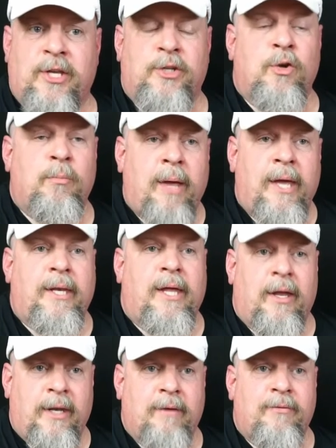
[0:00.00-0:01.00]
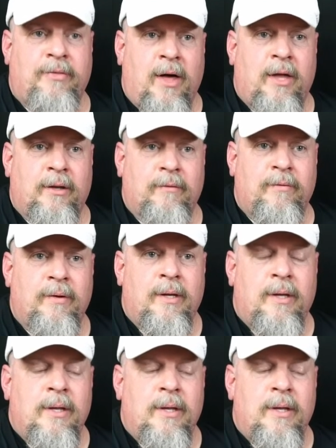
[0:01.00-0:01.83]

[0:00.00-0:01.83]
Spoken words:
that you may not have thought of.